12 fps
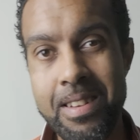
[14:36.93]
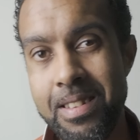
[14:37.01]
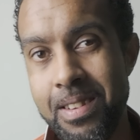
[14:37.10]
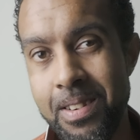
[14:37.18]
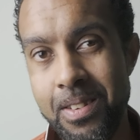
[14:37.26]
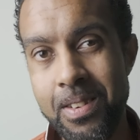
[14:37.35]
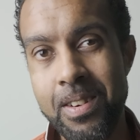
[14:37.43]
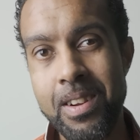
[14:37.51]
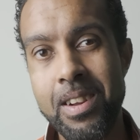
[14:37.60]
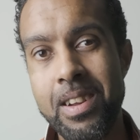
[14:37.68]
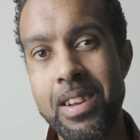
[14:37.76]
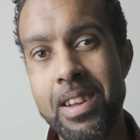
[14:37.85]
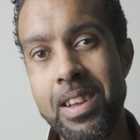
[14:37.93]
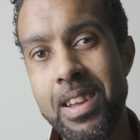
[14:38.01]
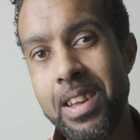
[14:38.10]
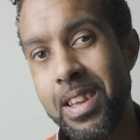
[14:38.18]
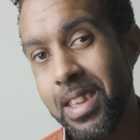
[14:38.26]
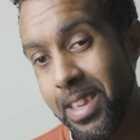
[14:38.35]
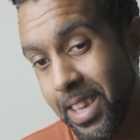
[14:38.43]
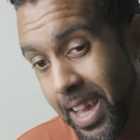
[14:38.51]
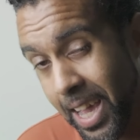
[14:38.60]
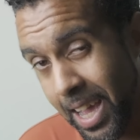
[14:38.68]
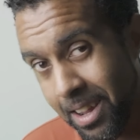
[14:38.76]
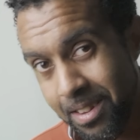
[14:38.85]
So
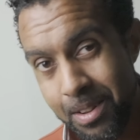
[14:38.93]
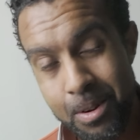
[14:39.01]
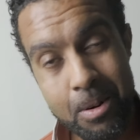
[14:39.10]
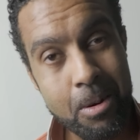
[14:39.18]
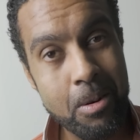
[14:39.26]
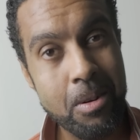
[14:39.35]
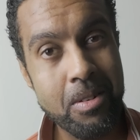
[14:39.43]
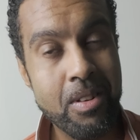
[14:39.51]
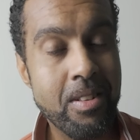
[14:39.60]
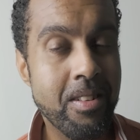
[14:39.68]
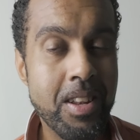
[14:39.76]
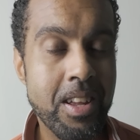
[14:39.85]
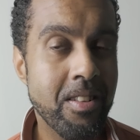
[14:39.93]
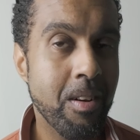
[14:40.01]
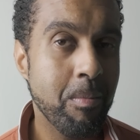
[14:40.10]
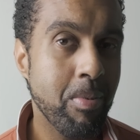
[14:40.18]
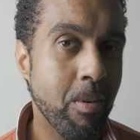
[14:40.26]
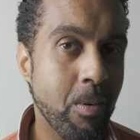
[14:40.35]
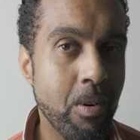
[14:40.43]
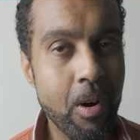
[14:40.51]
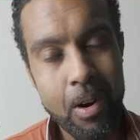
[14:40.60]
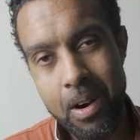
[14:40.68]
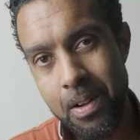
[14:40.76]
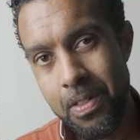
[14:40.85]
yeah, so just an example,
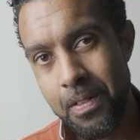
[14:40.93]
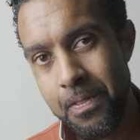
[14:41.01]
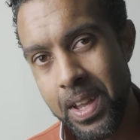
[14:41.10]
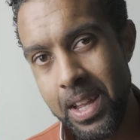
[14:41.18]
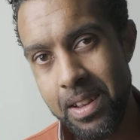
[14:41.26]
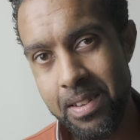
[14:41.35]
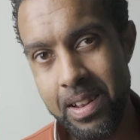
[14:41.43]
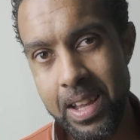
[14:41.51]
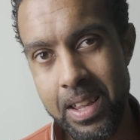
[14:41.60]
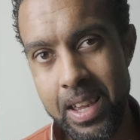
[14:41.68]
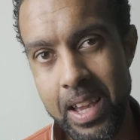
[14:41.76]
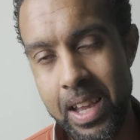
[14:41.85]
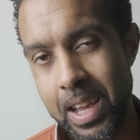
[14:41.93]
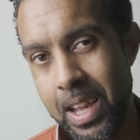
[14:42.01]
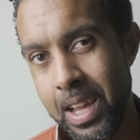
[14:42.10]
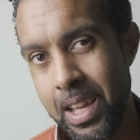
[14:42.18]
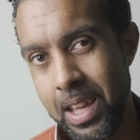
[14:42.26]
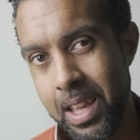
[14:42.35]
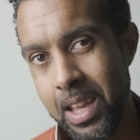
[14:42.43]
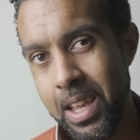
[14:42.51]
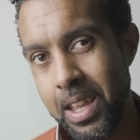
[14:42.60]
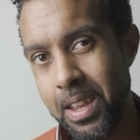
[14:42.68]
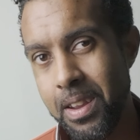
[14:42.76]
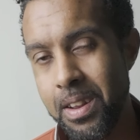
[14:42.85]
or other things like
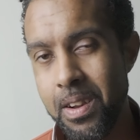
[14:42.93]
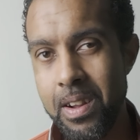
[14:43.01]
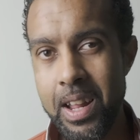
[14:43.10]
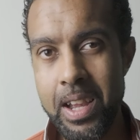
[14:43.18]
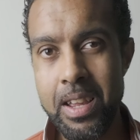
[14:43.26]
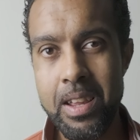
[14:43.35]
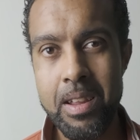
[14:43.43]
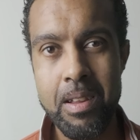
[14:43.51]
you know, like